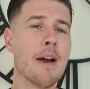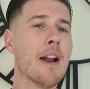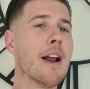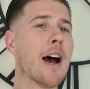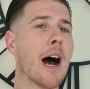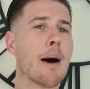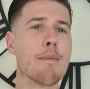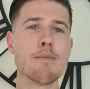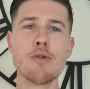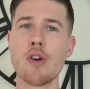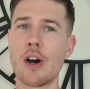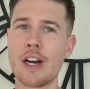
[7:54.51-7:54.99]

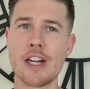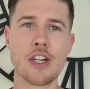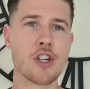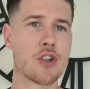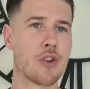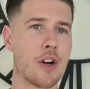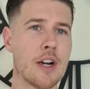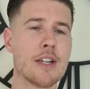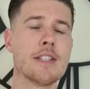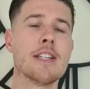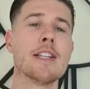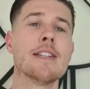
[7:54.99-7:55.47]
I'm not
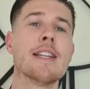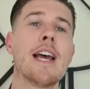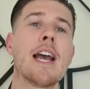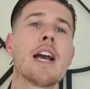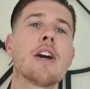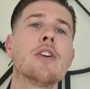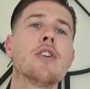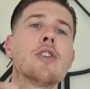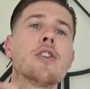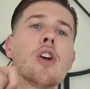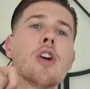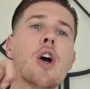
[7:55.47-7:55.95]
interested. They're
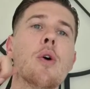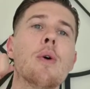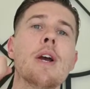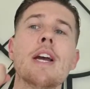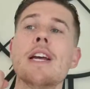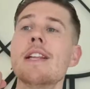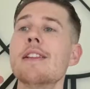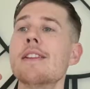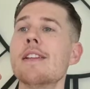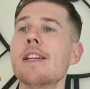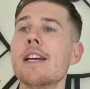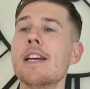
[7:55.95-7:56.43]
going to go
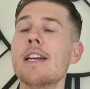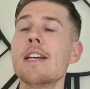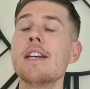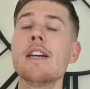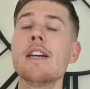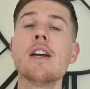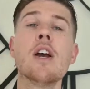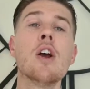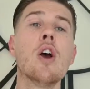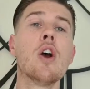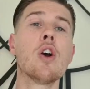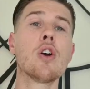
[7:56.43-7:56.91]
in
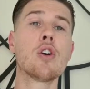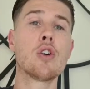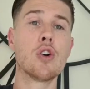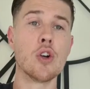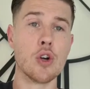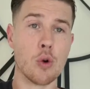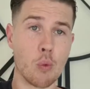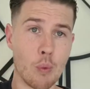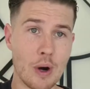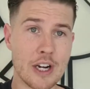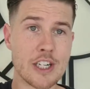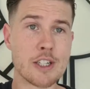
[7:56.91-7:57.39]
the going
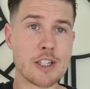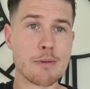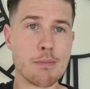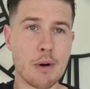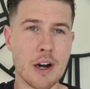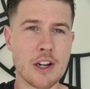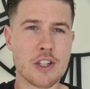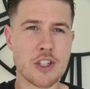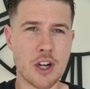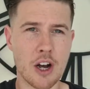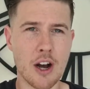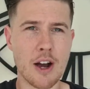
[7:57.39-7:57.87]
to waste my
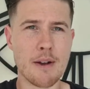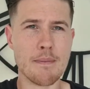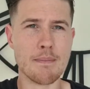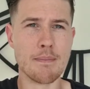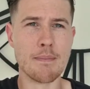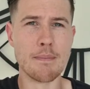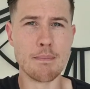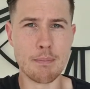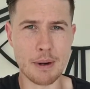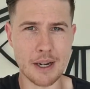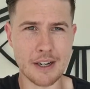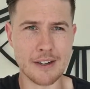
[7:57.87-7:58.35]
time
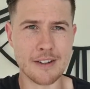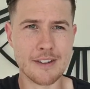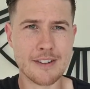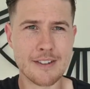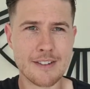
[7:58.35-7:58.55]
bin.